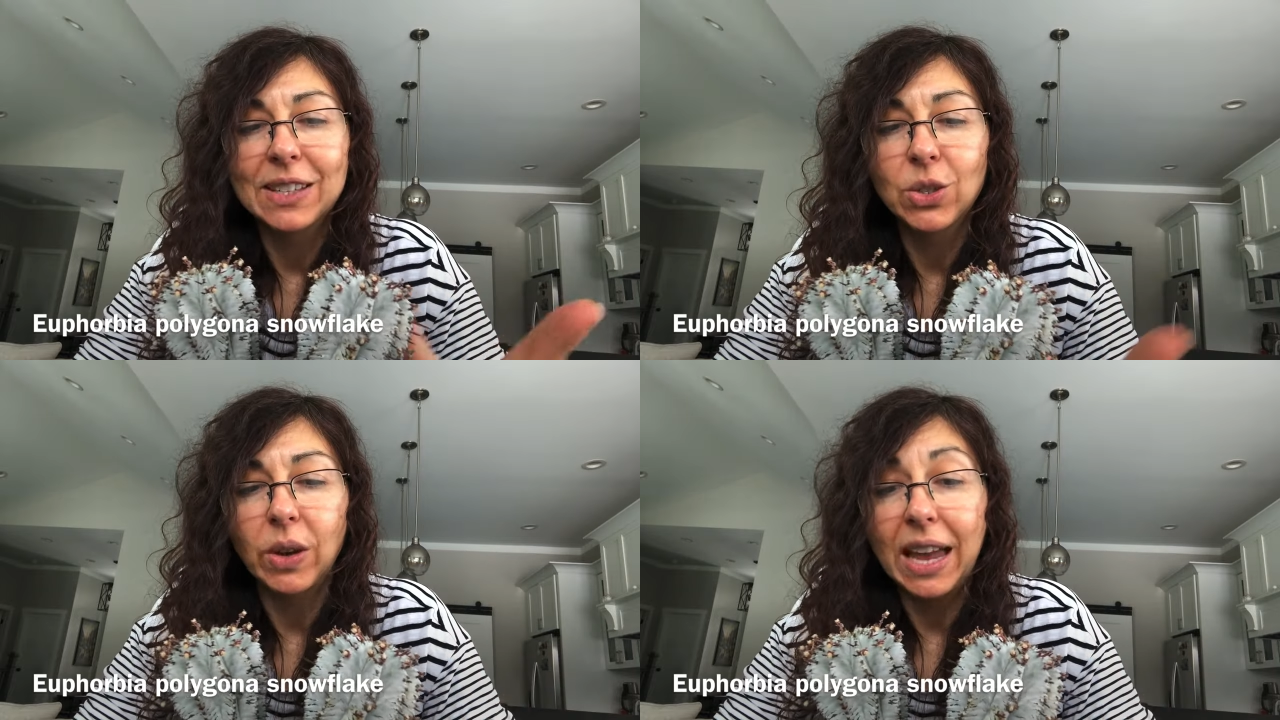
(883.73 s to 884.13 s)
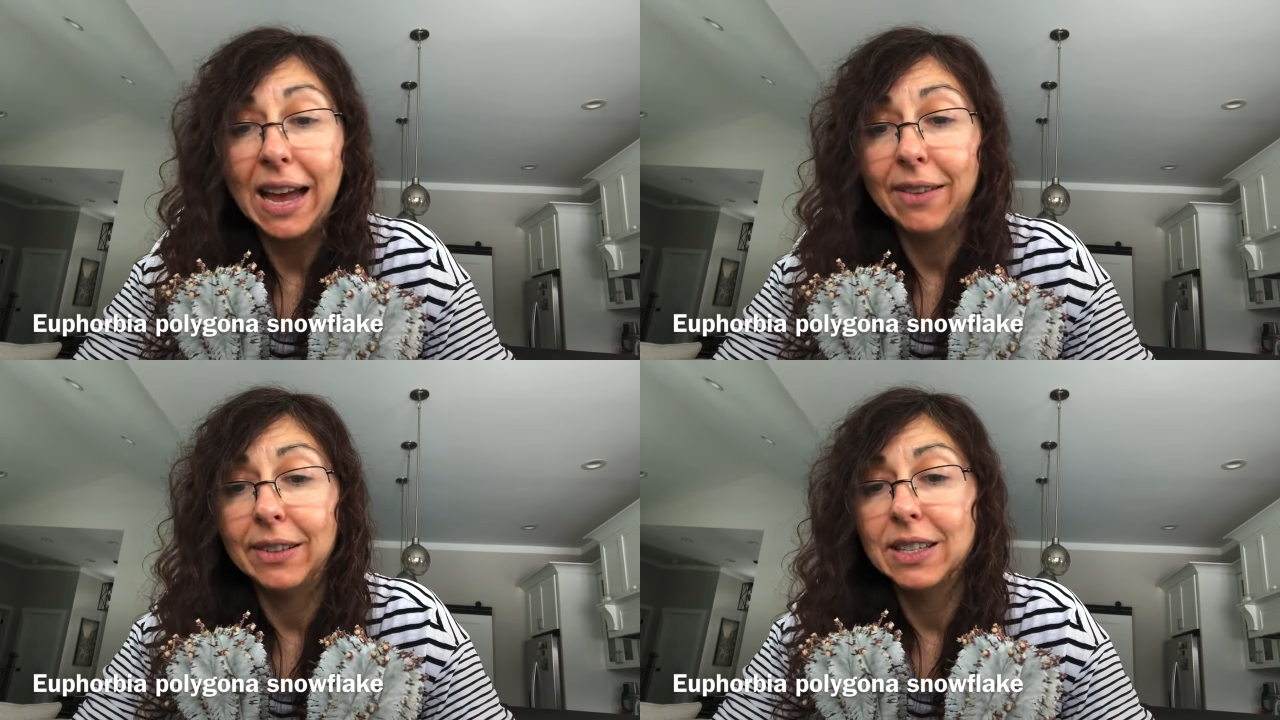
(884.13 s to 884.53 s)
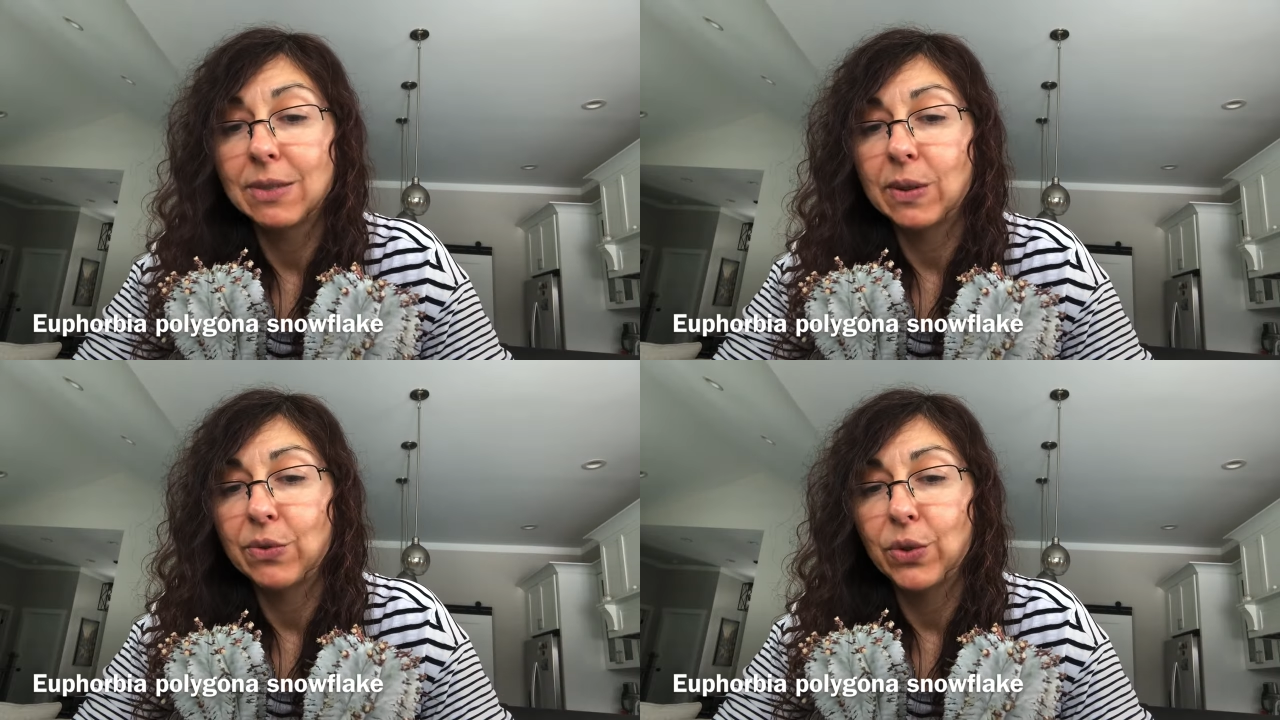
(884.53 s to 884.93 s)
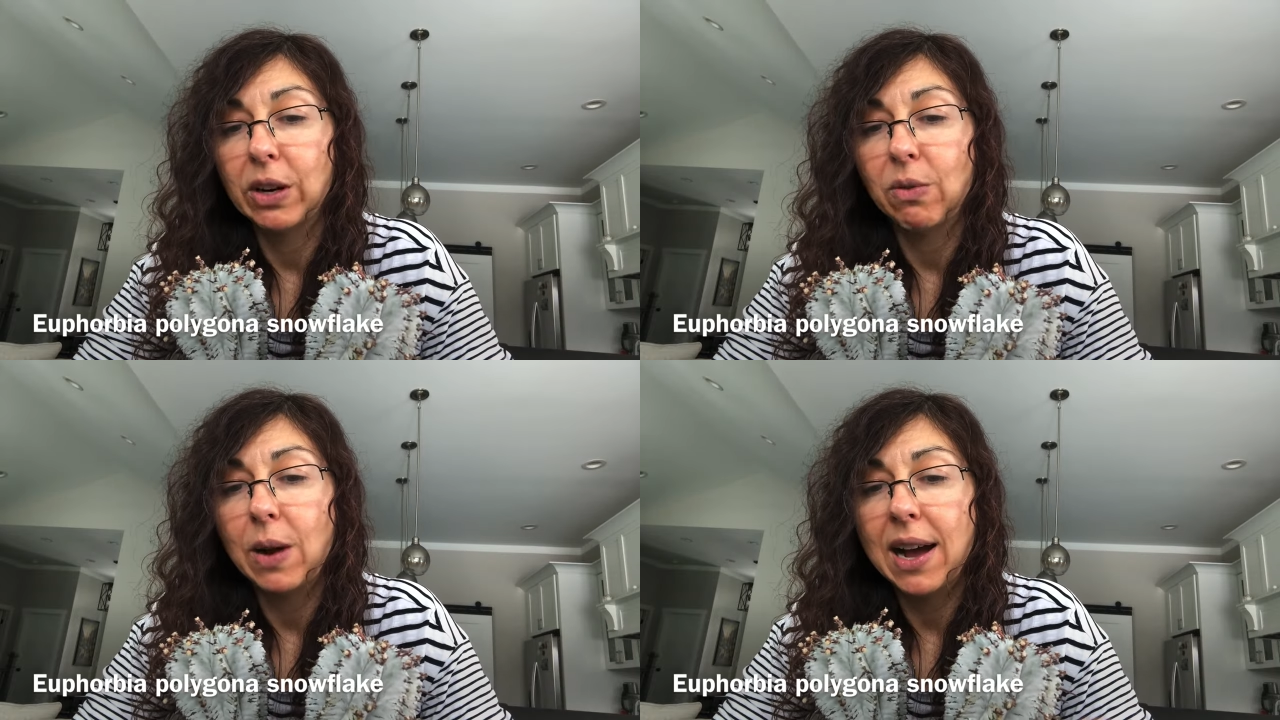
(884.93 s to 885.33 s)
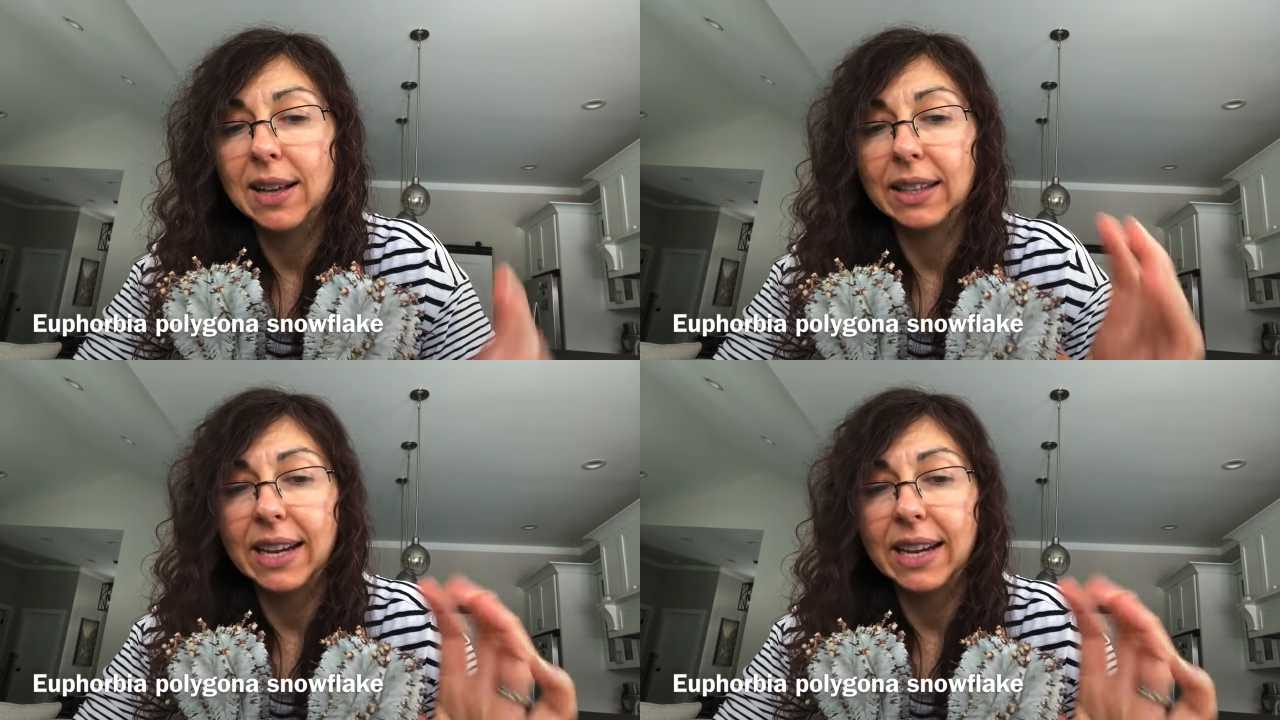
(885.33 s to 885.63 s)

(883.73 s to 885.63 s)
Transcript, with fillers: So I have this one for a while.